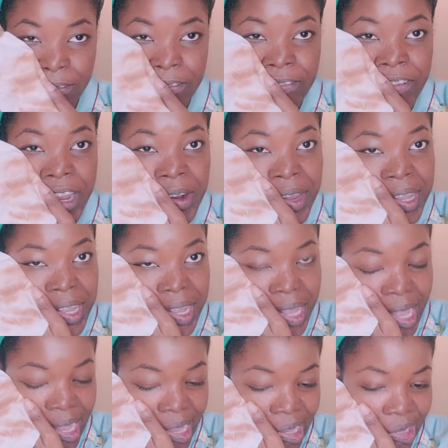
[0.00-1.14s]
very young
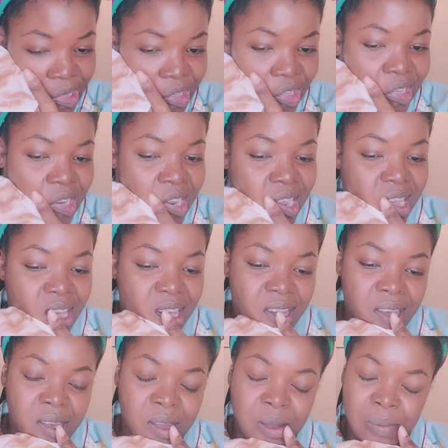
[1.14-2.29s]
age.
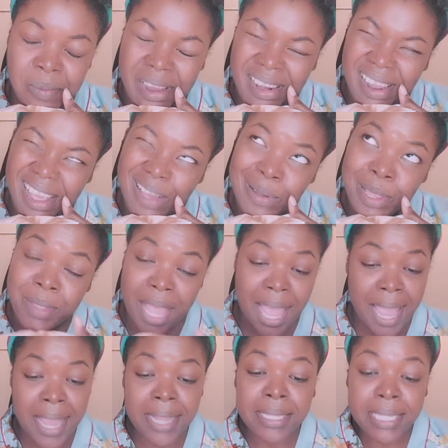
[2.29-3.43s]
My dad was
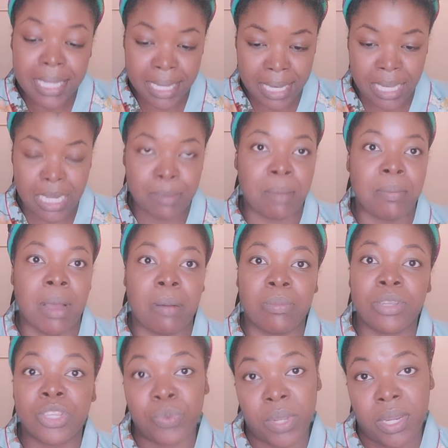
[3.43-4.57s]
18 and my mom
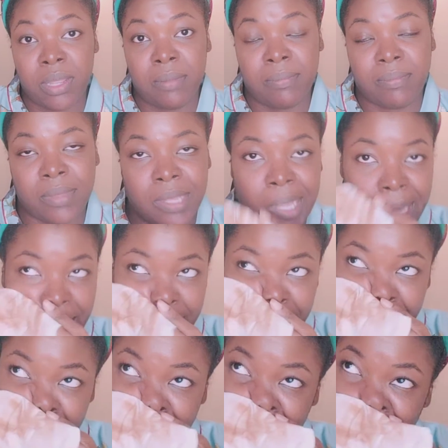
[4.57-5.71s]
was 20.
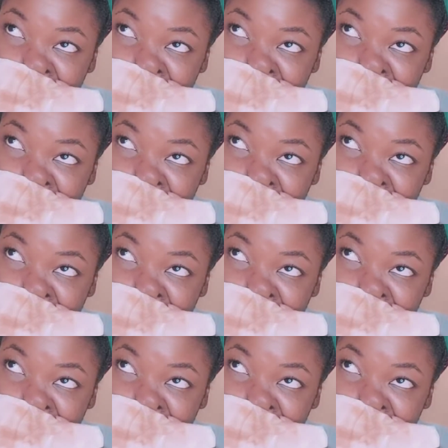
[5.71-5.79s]
And